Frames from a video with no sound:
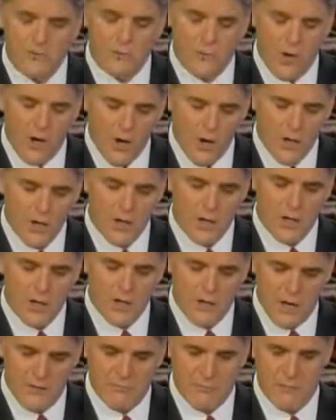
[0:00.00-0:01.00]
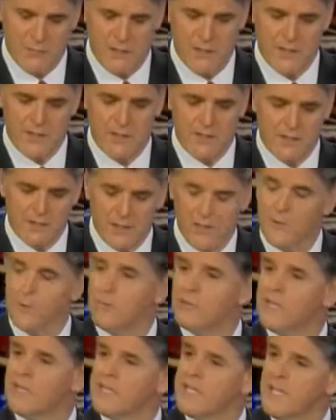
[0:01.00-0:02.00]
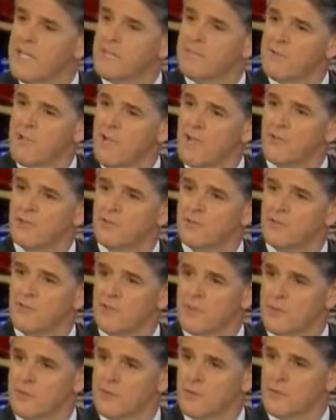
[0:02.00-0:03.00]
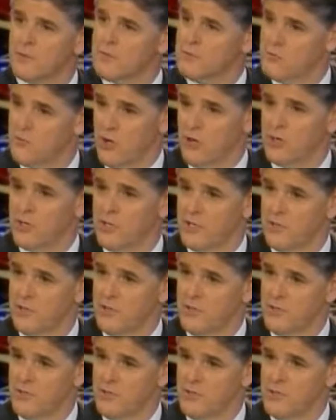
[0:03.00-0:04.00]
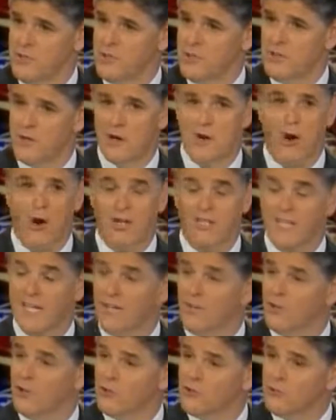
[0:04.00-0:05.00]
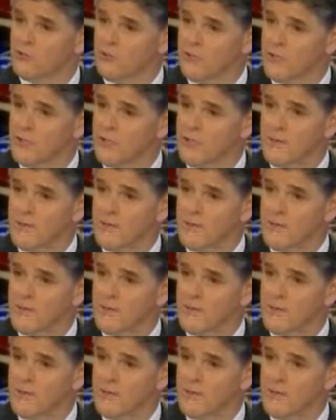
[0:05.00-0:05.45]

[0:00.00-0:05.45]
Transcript: So our government literally gave guns to drug dealers, cartels,